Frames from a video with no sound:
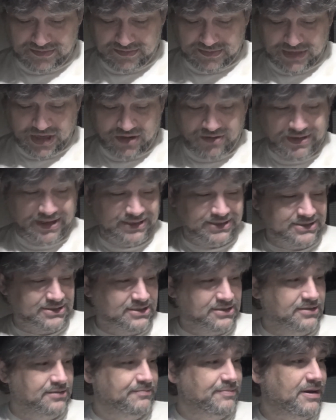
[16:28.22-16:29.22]
Oh, that's
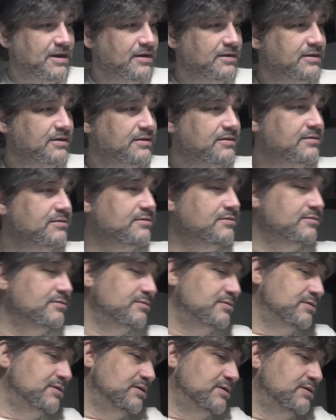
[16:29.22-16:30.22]
to the pocket.
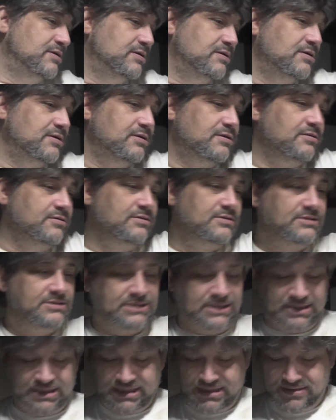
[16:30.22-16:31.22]
We'll
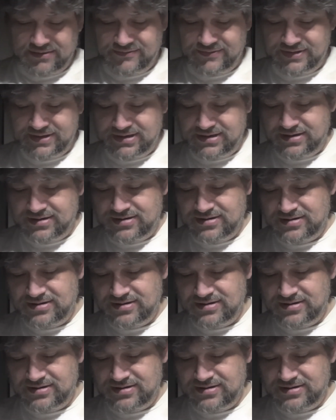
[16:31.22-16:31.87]
set that over there.